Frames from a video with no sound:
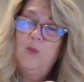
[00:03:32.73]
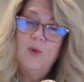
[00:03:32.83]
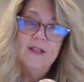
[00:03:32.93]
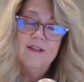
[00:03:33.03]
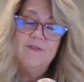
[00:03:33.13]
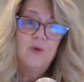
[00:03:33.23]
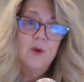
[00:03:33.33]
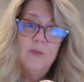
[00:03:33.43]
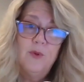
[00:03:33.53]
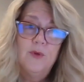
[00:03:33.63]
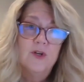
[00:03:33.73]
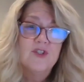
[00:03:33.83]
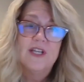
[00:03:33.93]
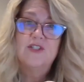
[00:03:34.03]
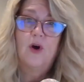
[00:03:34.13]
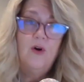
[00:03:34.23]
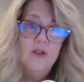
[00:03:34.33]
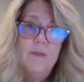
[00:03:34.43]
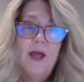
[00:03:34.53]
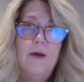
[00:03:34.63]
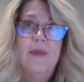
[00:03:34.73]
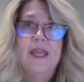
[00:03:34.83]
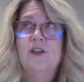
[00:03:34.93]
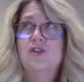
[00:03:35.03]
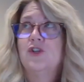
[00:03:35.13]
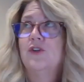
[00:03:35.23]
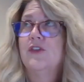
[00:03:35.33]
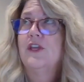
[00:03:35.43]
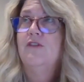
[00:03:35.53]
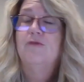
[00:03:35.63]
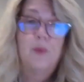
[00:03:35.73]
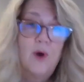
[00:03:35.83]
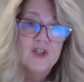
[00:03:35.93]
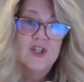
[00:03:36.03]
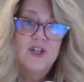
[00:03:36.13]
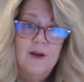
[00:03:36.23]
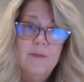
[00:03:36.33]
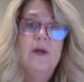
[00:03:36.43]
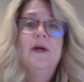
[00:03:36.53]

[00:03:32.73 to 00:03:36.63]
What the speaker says: really for employers, it's all about making sure that you've brushed up